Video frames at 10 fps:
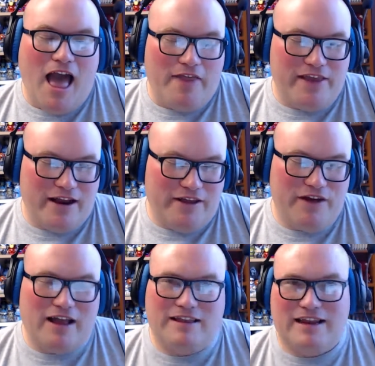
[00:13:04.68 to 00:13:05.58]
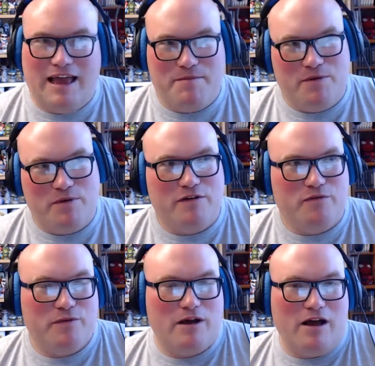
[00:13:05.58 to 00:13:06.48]
The only thing that did get me
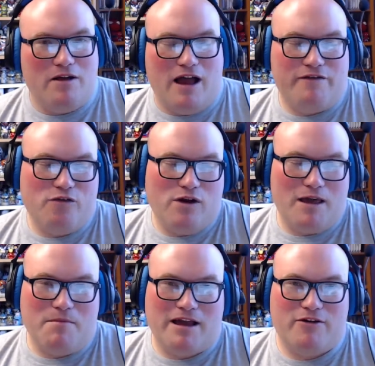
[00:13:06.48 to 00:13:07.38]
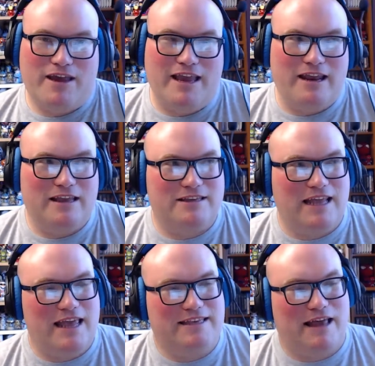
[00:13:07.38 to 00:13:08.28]
with, I thought like Michael Keaton,
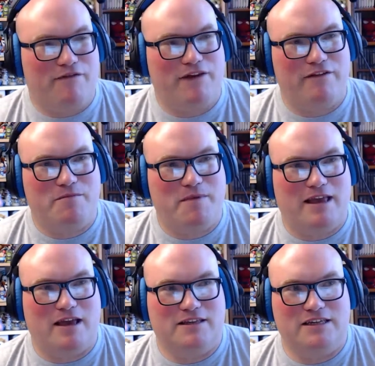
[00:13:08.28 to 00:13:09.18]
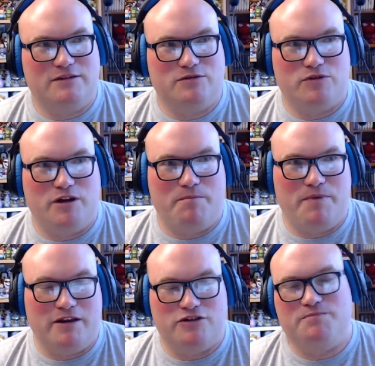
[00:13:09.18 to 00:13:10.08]
it's that thing for me, because he was, you know,
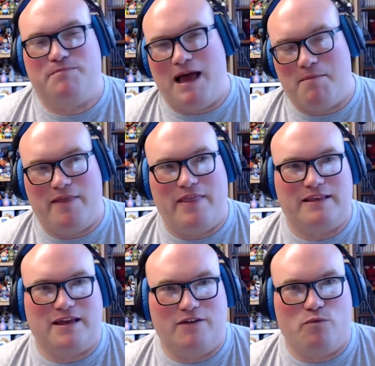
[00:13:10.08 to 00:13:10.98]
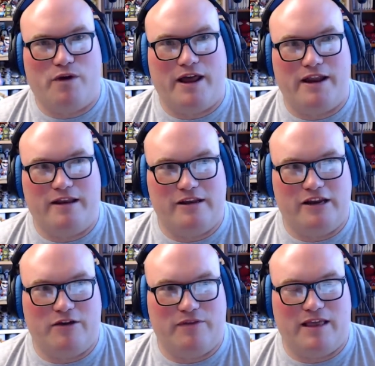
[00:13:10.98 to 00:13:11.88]
Beetlejuice Batman, that's kind of what I, you
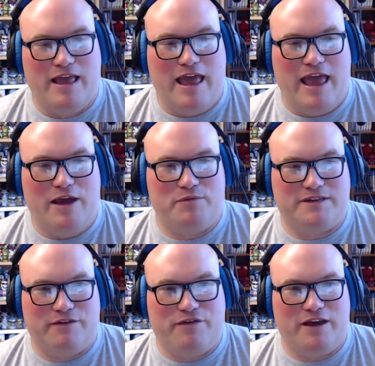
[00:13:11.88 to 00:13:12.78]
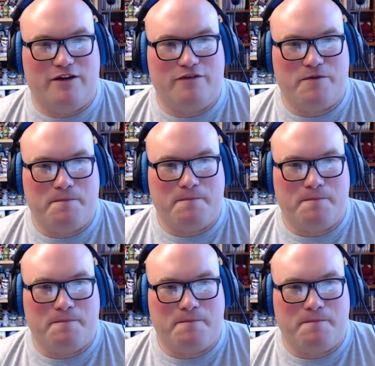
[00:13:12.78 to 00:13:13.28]
know, it was that thing of,